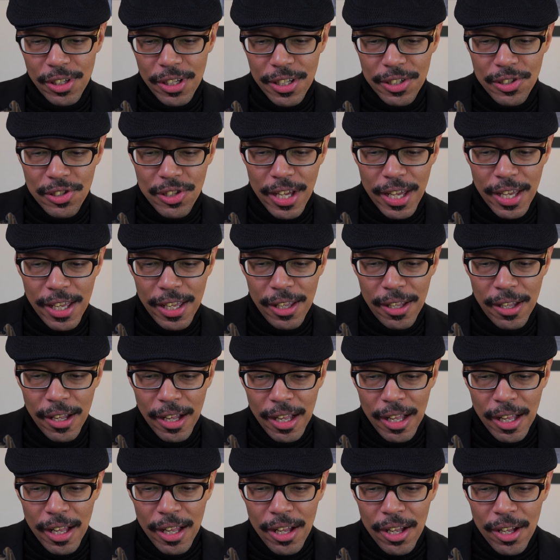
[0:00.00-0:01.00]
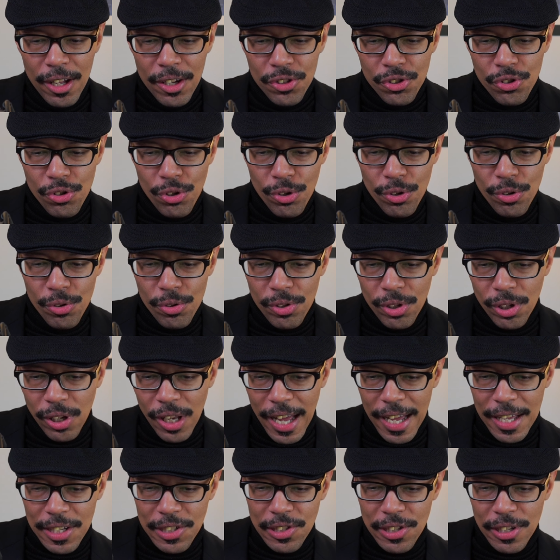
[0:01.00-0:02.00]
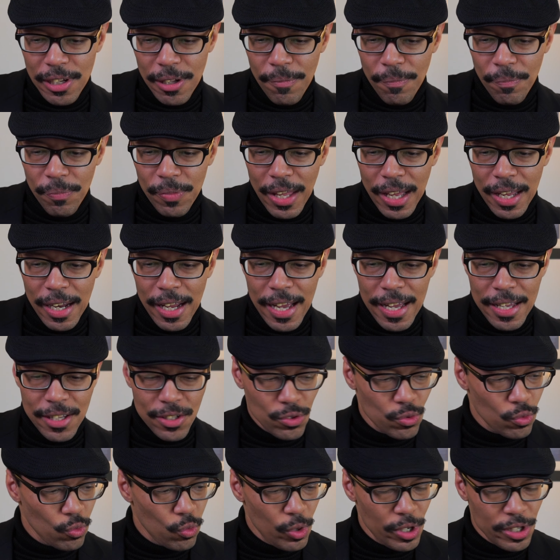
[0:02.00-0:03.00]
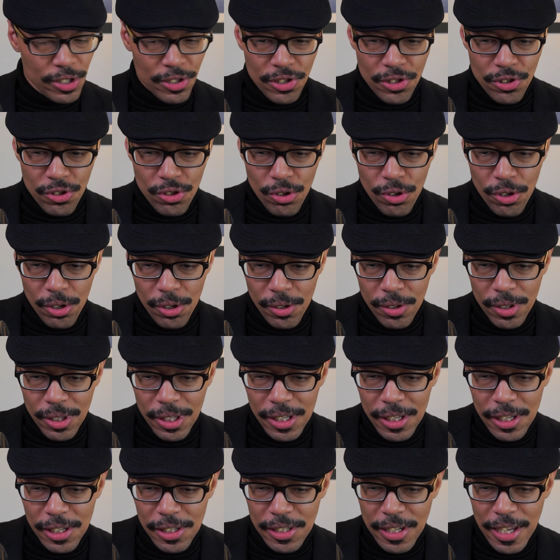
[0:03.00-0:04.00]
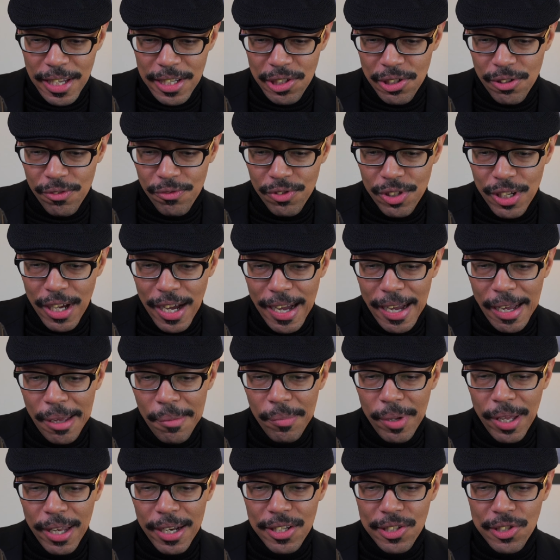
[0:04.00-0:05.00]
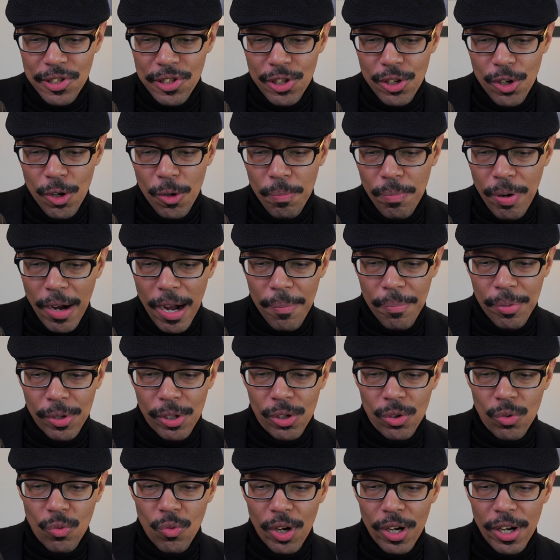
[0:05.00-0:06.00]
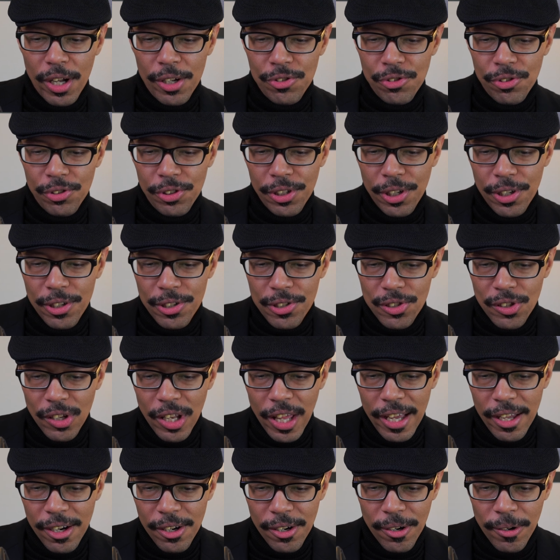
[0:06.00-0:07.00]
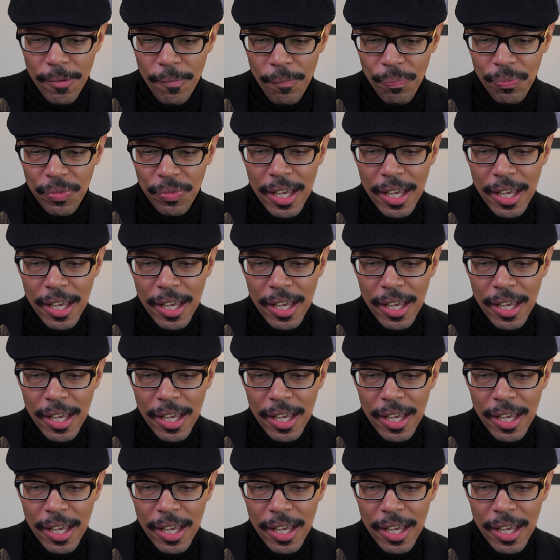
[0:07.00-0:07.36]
It's a true classic that has withstood the test of time and is still popular 100 years later.